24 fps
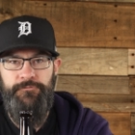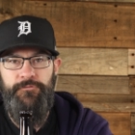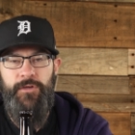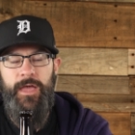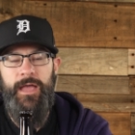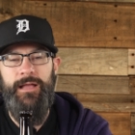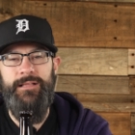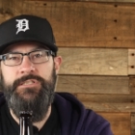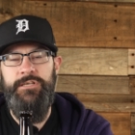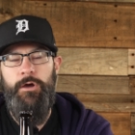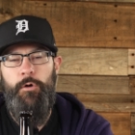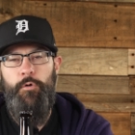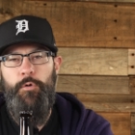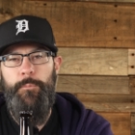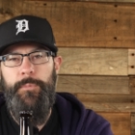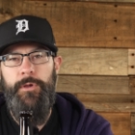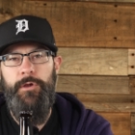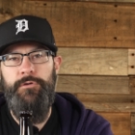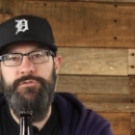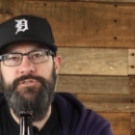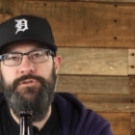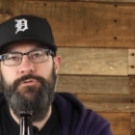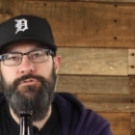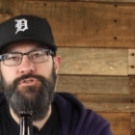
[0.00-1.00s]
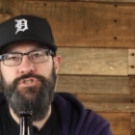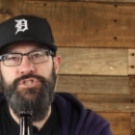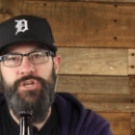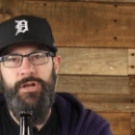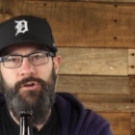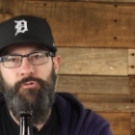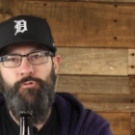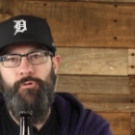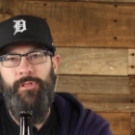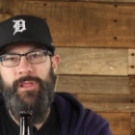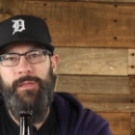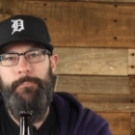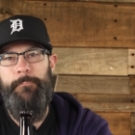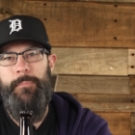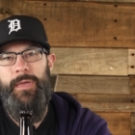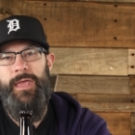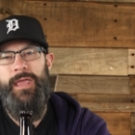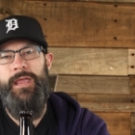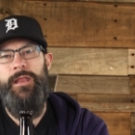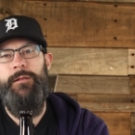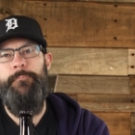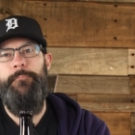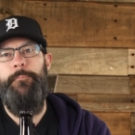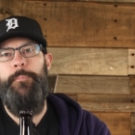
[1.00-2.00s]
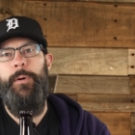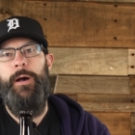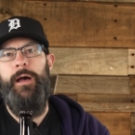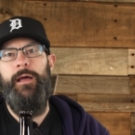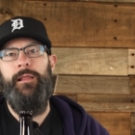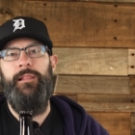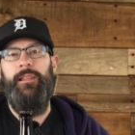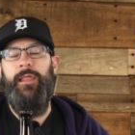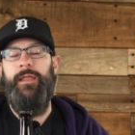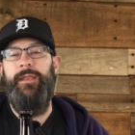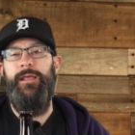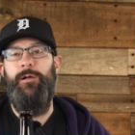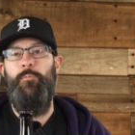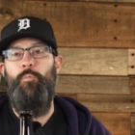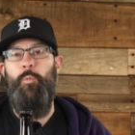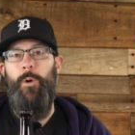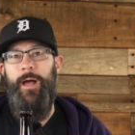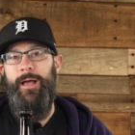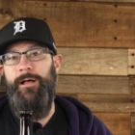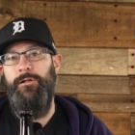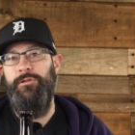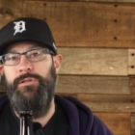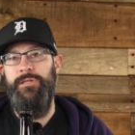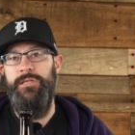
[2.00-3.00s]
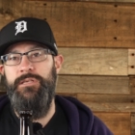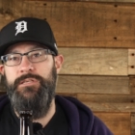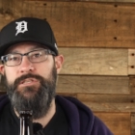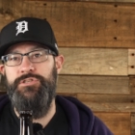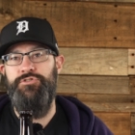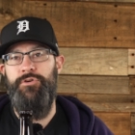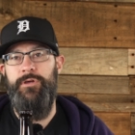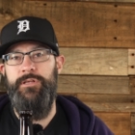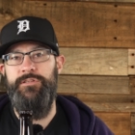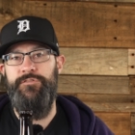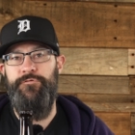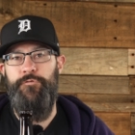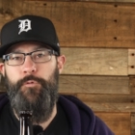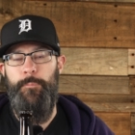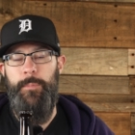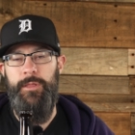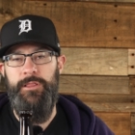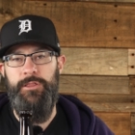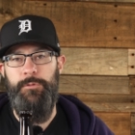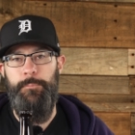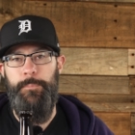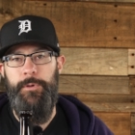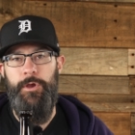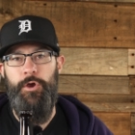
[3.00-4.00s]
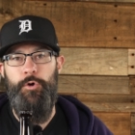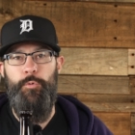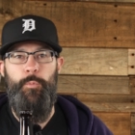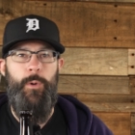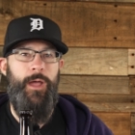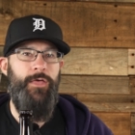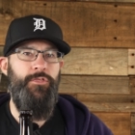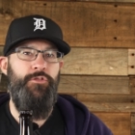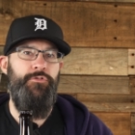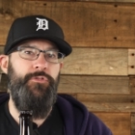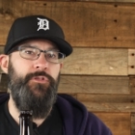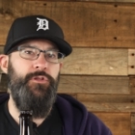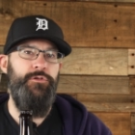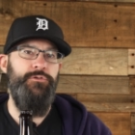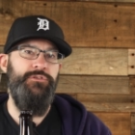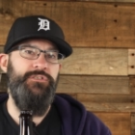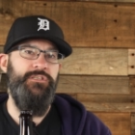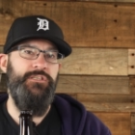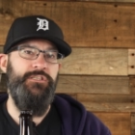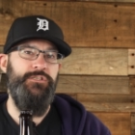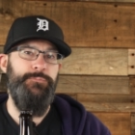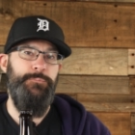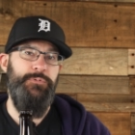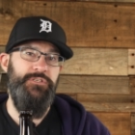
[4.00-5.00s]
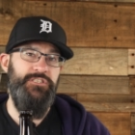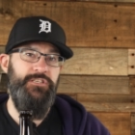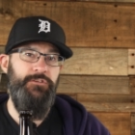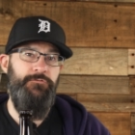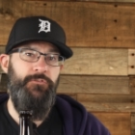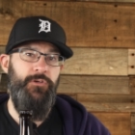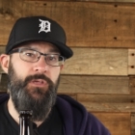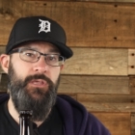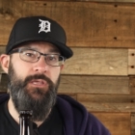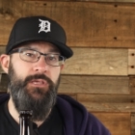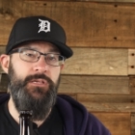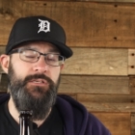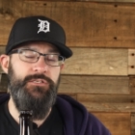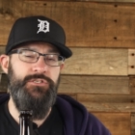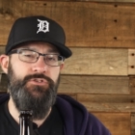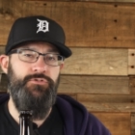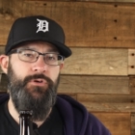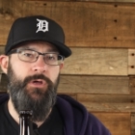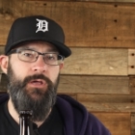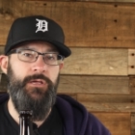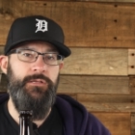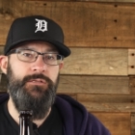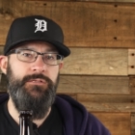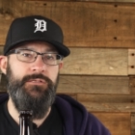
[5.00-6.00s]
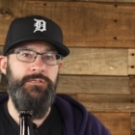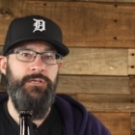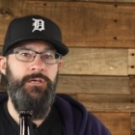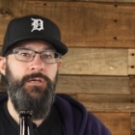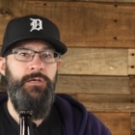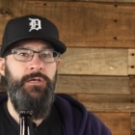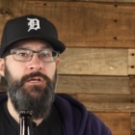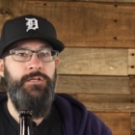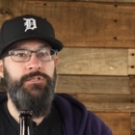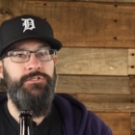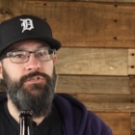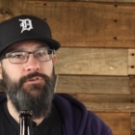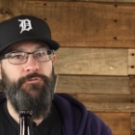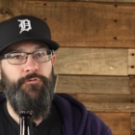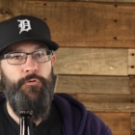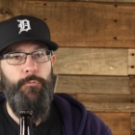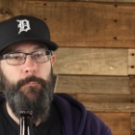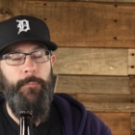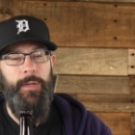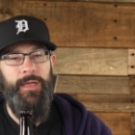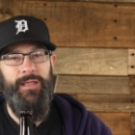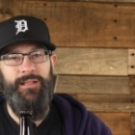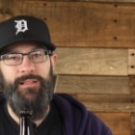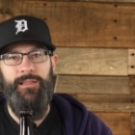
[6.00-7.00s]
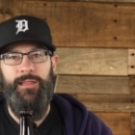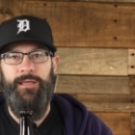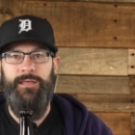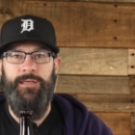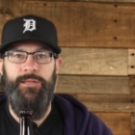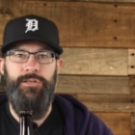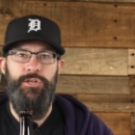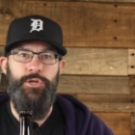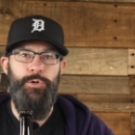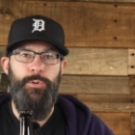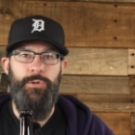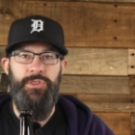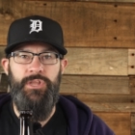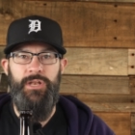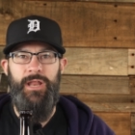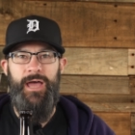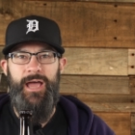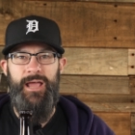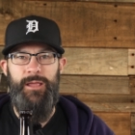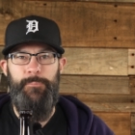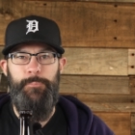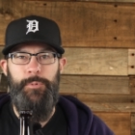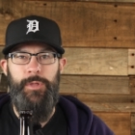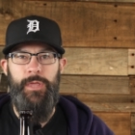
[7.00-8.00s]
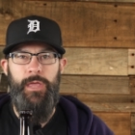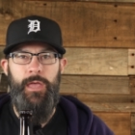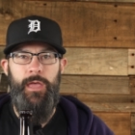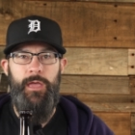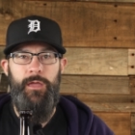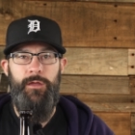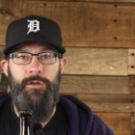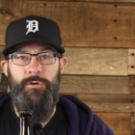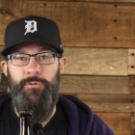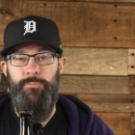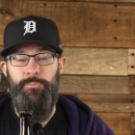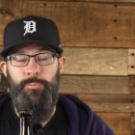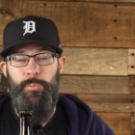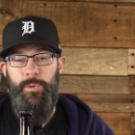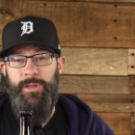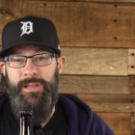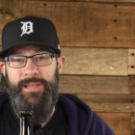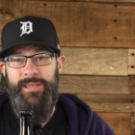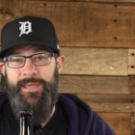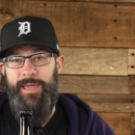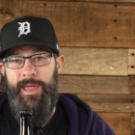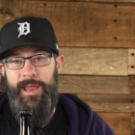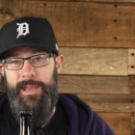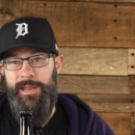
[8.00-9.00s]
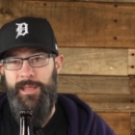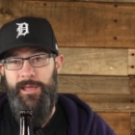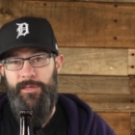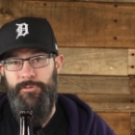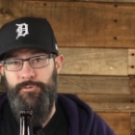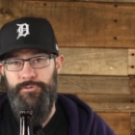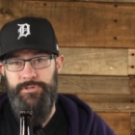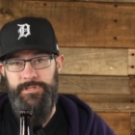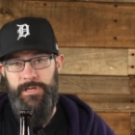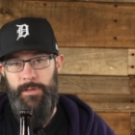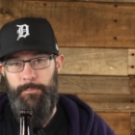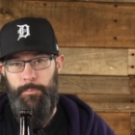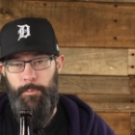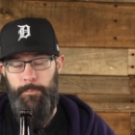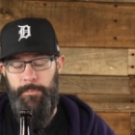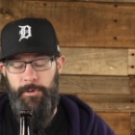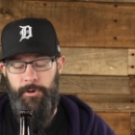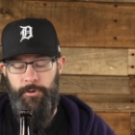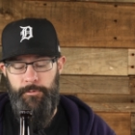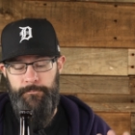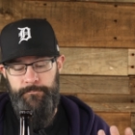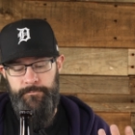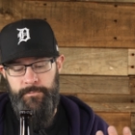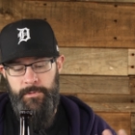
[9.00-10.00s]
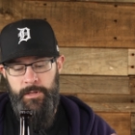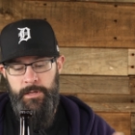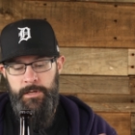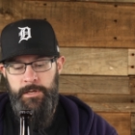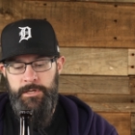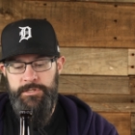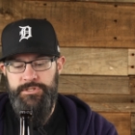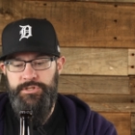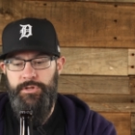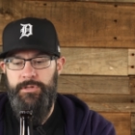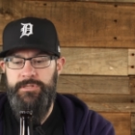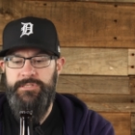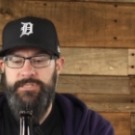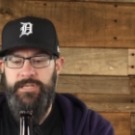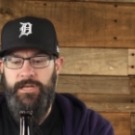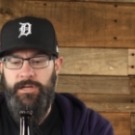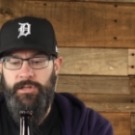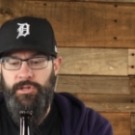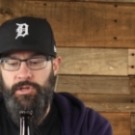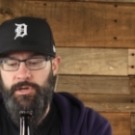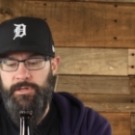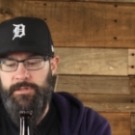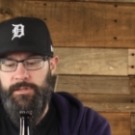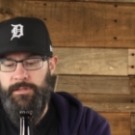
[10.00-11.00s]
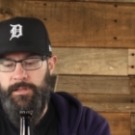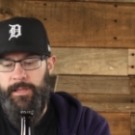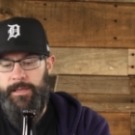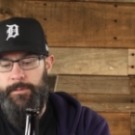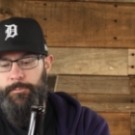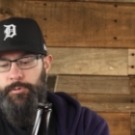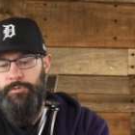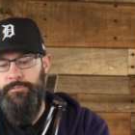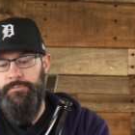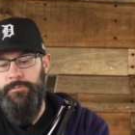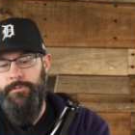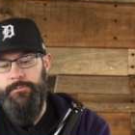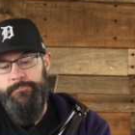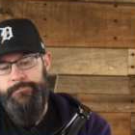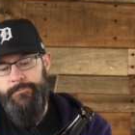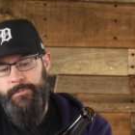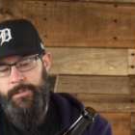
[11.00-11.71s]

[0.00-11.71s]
fact, sour beers are generally made by letting wild yeast strains ferment the beer rather than using specific yeast strains to ferment like you do with an IPA or really any other type of beer. So let's take a look at the label